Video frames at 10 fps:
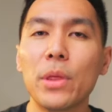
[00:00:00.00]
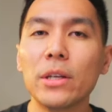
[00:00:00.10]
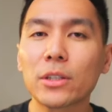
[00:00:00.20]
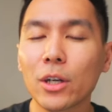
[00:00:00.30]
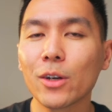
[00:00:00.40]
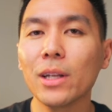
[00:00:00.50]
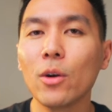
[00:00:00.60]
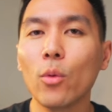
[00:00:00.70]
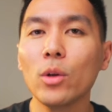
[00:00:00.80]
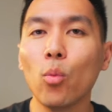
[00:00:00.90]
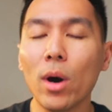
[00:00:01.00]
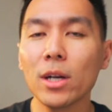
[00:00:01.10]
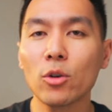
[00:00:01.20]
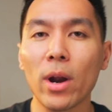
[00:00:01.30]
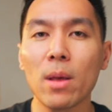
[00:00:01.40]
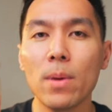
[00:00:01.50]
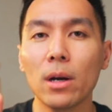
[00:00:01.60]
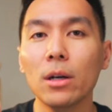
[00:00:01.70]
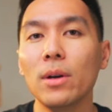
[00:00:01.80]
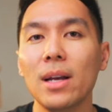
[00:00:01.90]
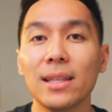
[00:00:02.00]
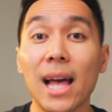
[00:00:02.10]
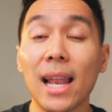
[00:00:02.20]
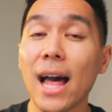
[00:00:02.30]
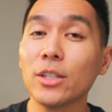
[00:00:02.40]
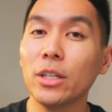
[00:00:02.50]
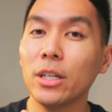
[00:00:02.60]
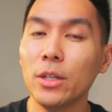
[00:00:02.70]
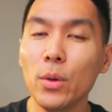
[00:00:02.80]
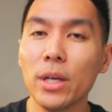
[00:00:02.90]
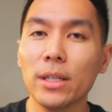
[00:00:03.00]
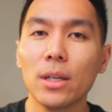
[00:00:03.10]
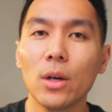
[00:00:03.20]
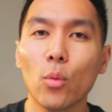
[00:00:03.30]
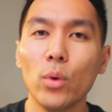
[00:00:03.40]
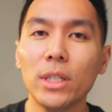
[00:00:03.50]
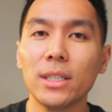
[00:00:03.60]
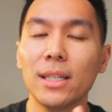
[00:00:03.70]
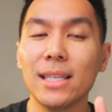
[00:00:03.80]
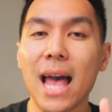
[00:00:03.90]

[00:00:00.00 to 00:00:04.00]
there's currently only one credit bureau that allows you to do this, which is